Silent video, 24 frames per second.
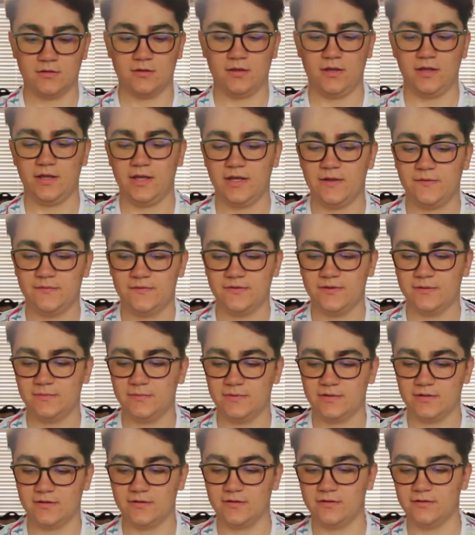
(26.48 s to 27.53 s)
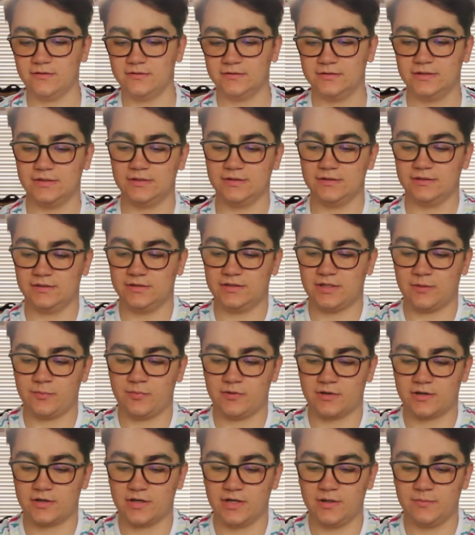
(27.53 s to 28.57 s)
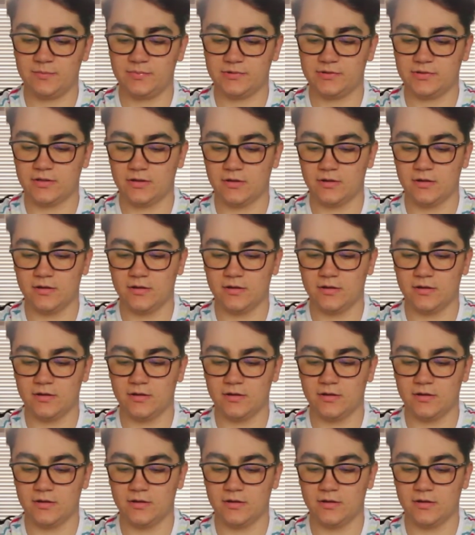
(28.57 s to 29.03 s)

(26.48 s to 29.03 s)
I have them all in separate cups.